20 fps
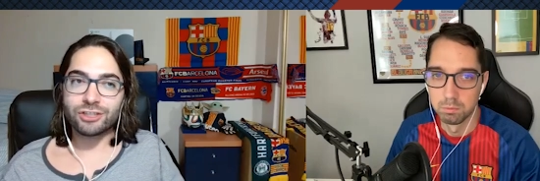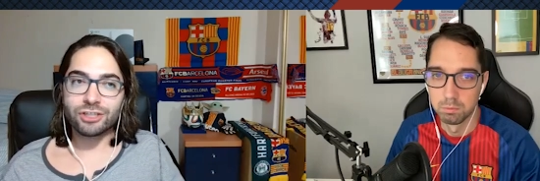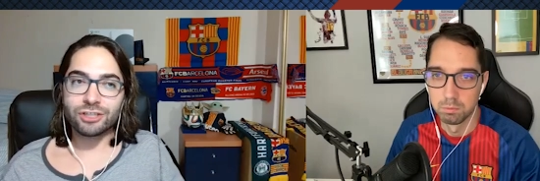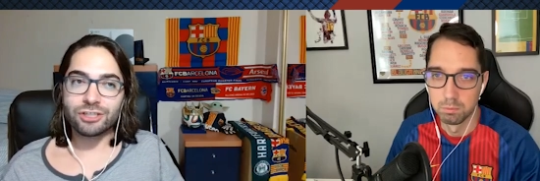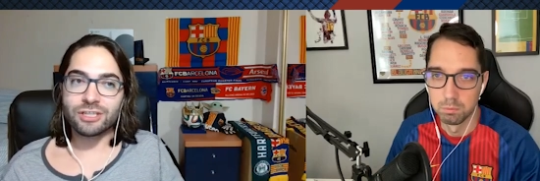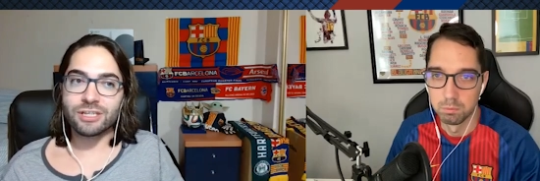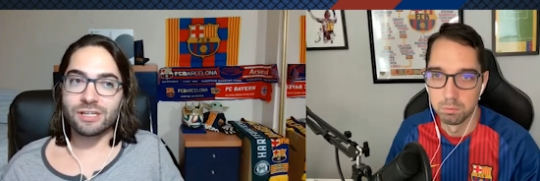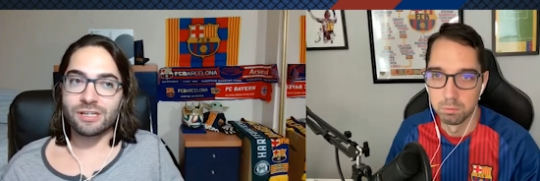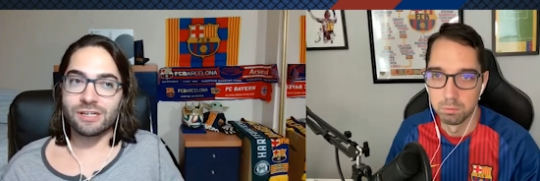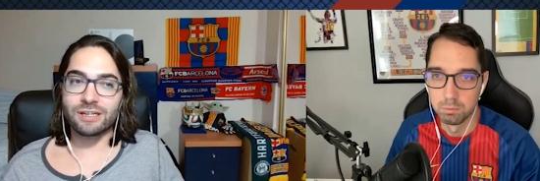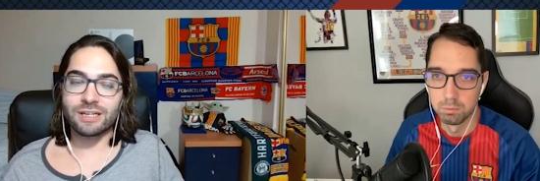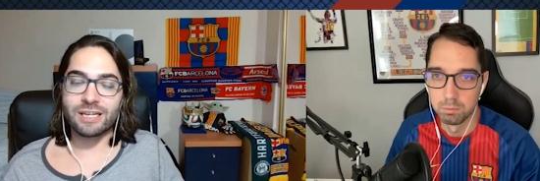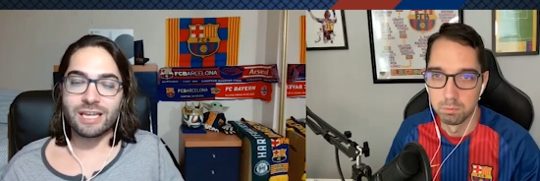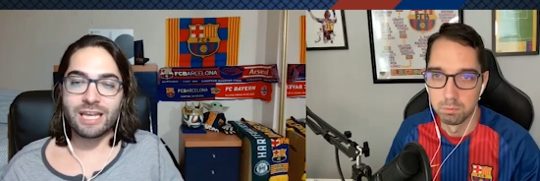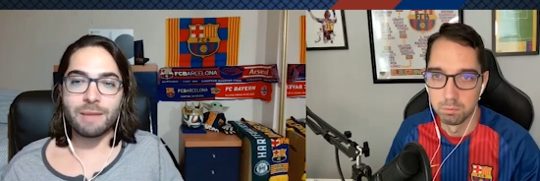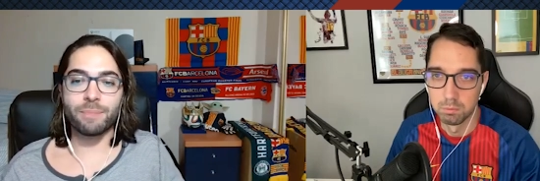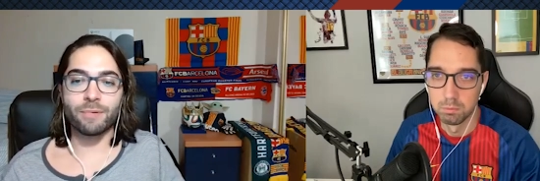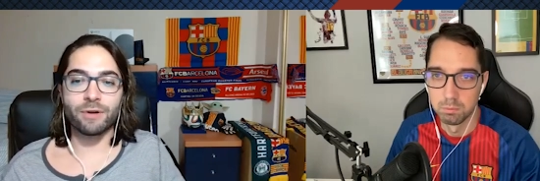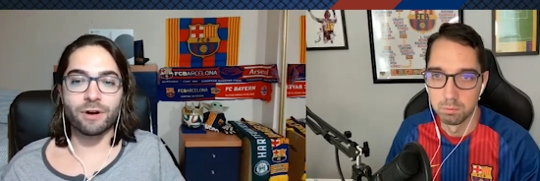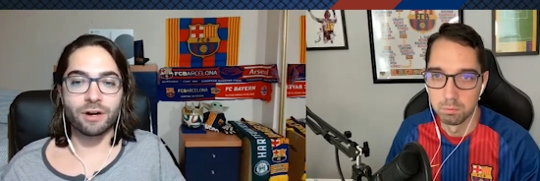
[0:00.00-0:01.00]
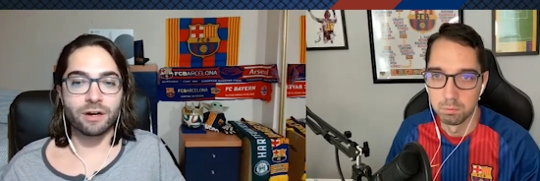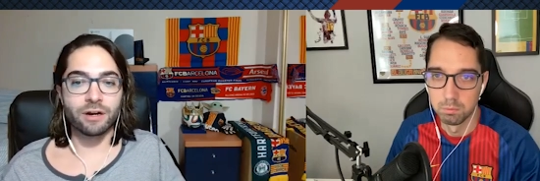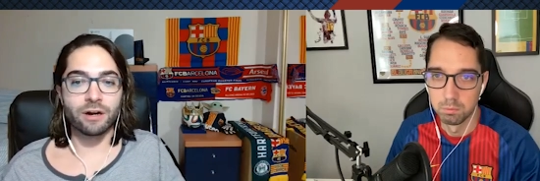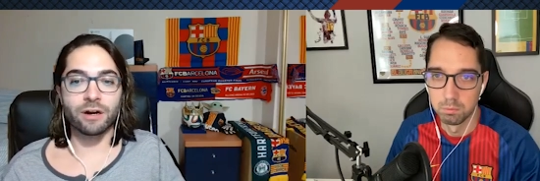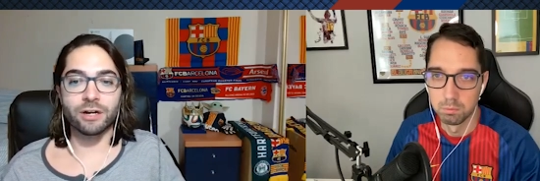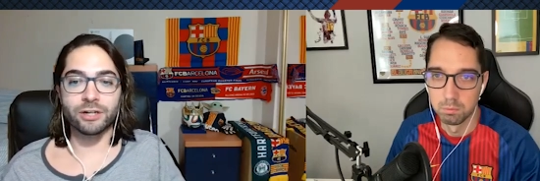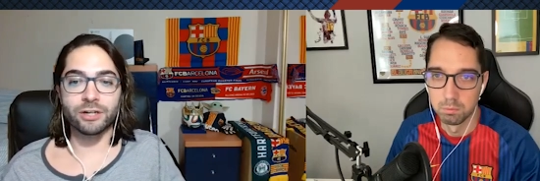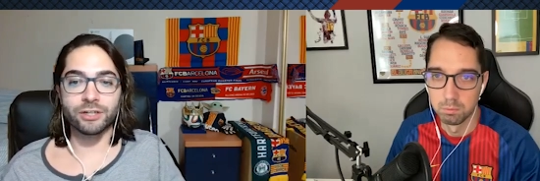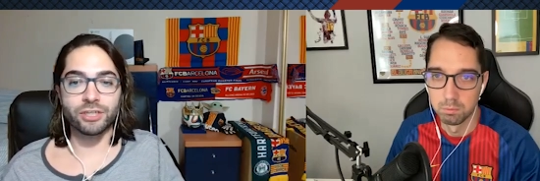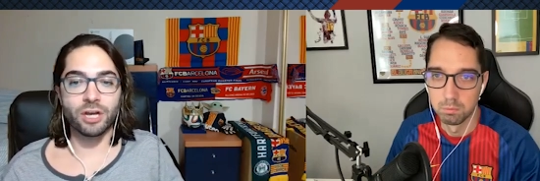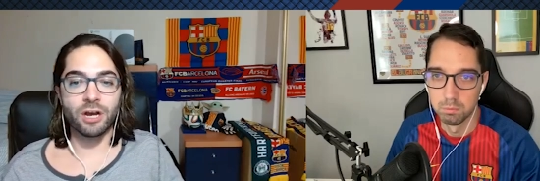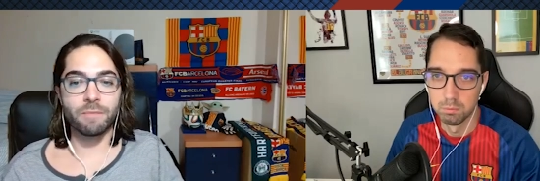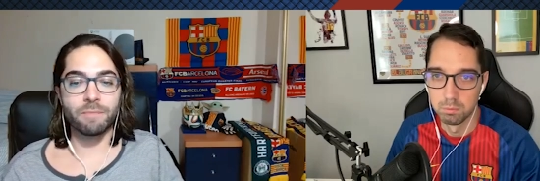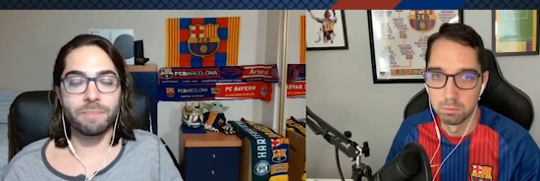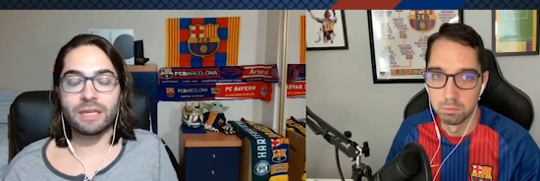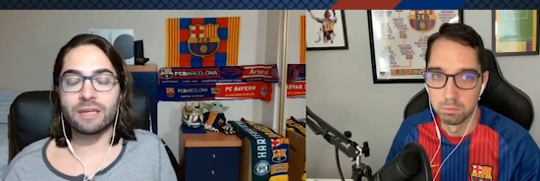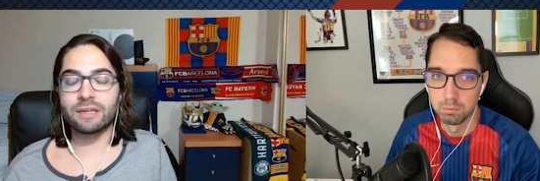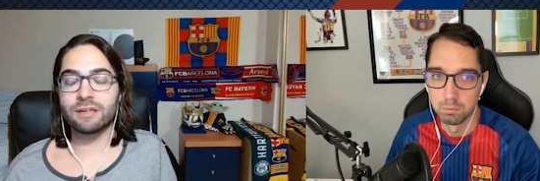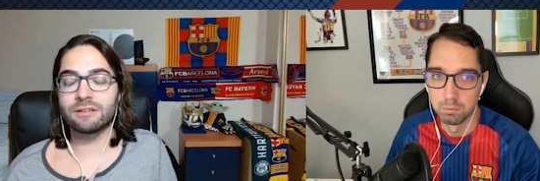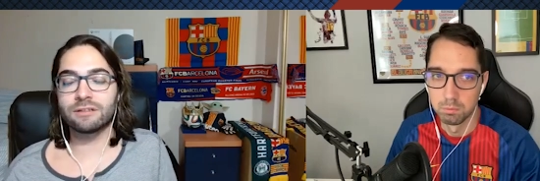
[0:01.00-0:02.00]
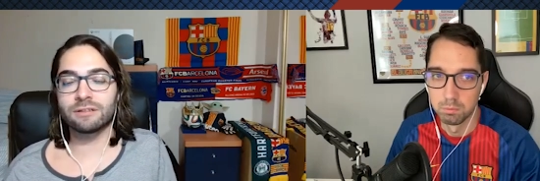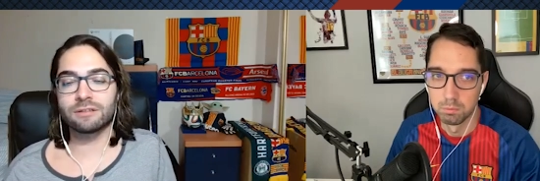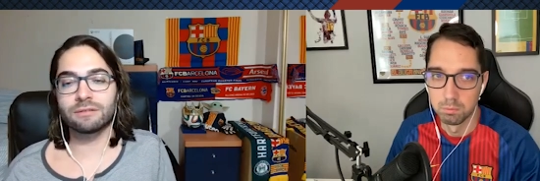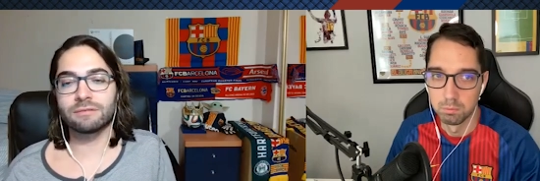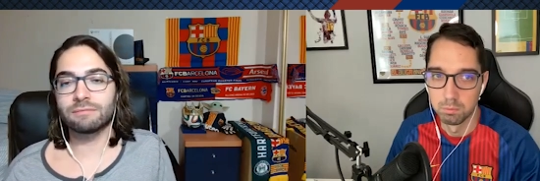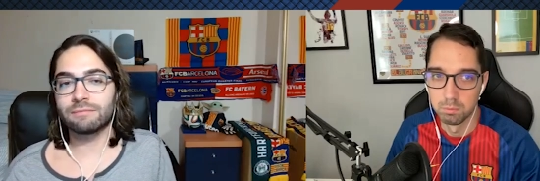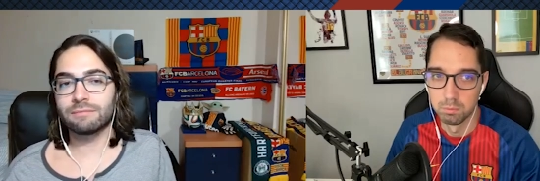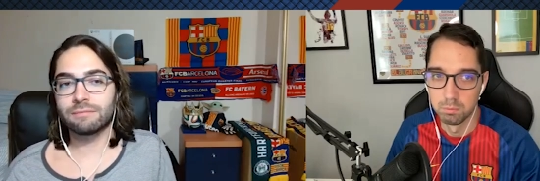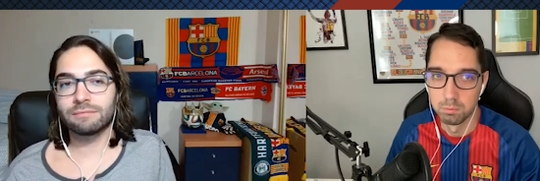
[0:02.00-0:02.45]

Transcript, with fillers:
Speaker 1: just gonna keep our guards up because